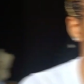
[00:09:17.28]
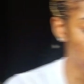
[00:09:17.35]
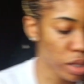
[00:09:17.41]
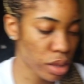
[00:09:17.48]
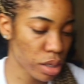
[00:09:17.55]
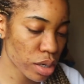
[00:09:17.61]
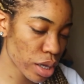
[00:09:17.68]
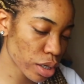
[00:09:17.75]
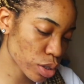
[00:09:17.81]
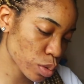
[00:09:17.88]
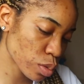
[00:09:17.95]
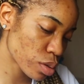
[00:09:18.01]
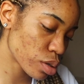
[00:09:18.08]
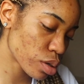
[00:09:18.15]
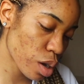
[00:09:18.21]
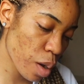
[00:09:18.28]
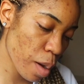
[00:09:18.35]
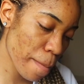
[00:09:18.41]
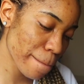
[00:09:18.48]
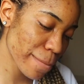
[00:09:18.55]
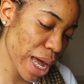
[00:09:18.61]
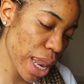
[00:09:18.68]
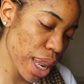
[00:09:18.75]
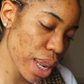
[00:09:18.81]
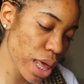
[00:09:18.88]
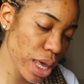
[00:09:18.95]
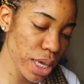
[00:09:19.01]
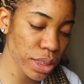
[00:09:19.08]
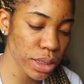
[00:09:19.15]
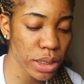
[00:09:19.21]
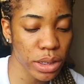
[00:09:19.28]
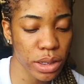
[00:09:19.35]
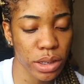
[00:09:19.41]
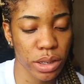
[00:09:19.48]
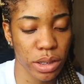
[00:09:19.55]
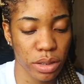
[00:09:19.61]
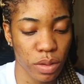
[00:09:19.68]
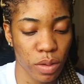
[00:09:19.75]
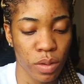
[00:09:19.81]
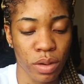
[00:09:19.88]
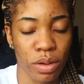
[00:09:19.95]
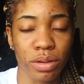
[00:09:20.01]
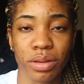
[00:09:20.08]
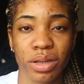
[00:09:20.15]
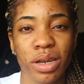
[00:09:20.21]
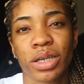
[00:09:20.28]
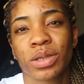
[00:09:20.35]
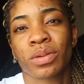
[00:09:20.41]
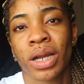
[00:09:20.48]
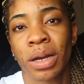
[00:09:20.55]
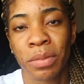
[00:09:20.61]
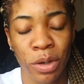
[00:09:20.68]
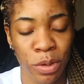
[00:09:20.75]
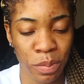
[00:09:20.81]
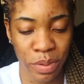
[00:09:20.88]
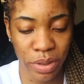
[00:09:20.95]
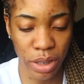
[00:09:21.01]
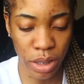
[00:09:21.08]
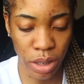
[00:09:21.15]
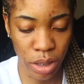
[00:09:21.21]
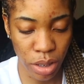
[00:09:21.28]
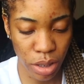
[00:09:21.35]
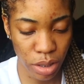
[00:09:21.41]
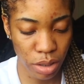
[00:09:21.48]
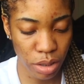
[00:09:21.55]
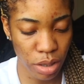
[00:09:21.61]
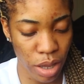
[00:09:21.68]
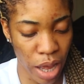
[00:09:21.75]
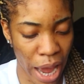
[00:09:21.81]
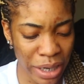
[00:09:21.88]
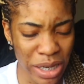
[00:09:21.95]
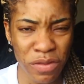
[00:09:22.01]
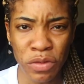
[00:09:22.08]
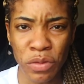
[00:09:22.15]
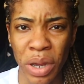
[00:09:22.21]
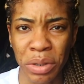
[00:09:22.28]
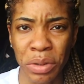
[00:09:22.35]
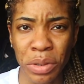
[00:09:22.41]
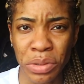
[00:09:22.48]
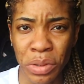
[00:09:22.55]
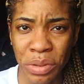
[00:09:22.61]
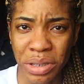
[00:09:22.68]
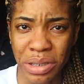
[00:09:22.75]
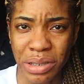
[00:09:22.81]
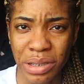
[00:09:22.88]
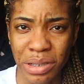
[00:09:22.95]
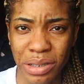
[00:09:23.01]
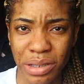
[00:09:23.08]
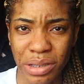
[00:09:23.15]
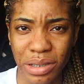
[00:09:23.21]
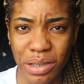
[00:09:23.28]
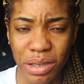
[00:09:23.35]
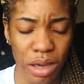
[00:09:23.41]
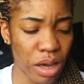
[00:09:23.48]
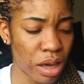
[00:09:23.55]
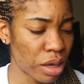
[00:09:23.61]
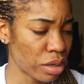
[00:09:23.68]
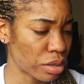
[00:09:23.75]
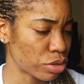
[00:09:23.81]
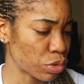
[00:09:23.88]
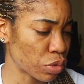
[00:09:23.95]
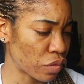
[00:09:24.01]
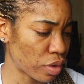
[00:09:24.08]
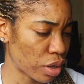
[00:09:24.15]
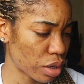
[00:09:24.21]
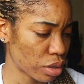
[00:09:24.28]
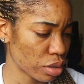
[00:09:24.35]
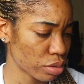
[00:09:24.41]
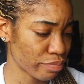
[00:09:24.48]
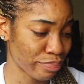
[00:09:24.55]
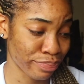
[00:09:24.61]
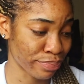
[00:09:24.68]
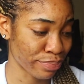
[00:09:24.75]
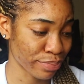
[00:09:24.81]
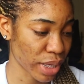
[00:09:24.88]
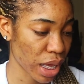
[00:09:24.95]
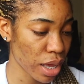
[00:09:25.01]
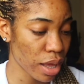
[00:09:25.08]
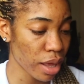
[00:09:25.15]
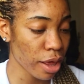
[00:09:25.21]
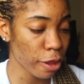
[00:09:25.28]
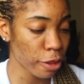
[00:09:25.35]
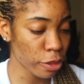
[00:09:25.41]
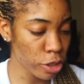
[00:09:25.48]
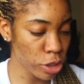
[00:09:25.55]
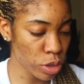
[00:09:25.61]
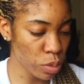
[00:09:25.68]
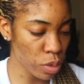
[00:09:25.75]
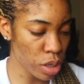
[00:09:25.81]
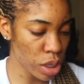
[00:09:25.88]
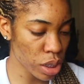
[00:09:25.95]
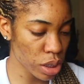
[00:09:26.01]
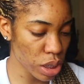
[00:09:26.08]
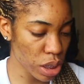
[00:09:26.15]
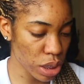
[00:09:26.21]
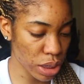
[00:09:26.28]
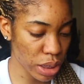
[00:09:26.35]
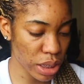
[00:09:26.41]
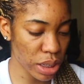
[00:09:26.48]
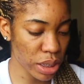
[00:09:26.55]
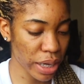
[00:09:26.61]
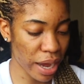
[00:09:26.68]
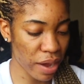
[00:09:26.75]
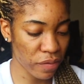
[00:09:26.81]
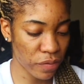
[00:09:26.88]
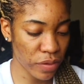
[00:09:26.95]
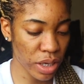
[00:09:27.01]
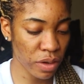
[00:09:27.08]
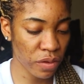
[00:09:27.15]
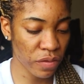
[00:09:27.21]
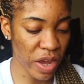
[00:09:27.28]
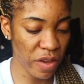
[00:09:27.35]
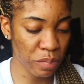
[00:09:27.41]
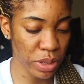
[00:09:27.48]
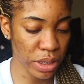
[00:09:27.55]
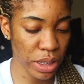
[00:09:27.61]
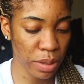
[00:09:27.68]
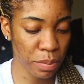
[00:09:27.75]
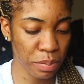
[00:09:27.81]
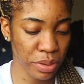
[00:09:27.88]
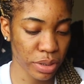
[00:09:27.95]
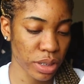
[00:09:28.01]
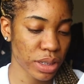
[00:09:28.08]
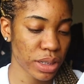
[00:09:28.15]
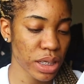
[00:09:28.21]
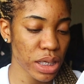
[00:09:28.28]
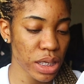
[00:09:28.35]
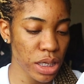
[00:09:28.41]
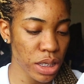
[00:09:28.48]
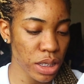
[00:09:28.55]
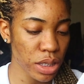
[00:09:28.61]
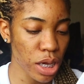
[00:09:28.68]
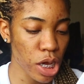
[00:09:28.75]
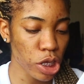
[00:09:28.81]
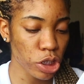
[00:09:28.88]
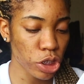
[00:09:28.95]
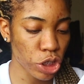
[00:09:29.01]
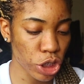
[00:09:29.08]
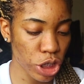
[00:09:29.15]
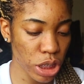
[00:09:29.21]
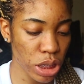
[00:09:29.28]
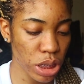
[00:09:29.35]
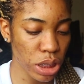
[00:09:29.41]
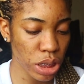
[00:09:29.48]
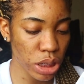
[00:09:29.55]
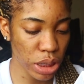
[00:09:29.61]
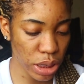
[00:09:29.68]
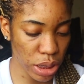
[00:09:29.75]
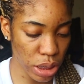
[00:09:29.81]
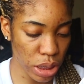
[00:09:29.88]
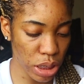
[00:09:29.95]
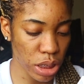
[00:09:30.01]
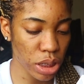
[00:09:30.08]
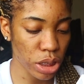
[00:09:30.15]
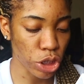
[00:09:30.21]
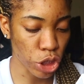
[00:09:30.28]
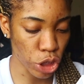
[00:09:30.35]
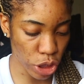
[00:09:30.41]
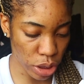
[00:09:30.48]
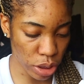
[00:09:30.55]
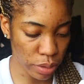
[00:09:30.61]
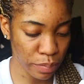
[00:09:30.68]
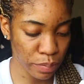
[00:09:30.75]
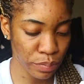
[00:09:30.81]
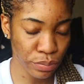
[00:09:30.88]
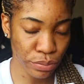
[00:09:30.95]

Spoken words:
Then the next one on my list, or the next one I'm opening. I didn't even know I got all these things. Hey, Jova. This one is the caffeine 5% plus EGCG.